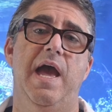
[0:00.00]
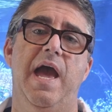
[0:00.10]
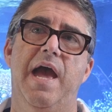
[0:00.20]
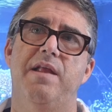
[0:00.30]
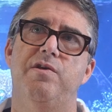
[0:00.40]

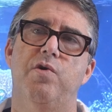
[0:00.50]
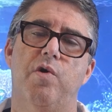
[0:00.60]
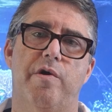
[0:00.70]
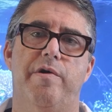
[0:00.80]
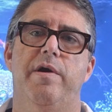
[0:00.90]
and
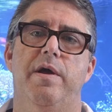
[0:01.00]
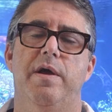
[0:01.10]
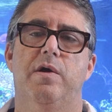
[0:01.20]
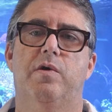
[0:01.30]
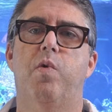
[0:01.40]
your
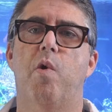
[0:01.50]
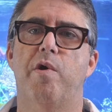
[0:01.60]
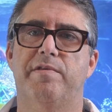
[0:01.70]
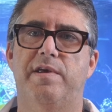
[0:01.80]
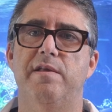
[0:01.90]

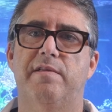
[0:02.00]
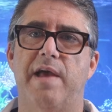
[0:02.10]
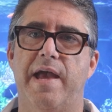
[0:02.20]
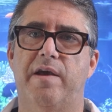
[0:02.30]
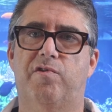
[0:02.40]
quarantine
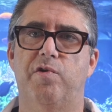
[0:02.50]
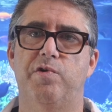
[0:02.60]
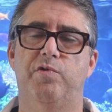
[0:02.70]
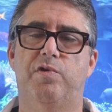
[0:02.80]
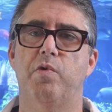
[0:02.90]
tank so
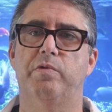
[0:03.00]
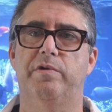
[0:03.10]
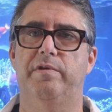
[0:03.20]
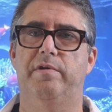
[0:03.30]
you don't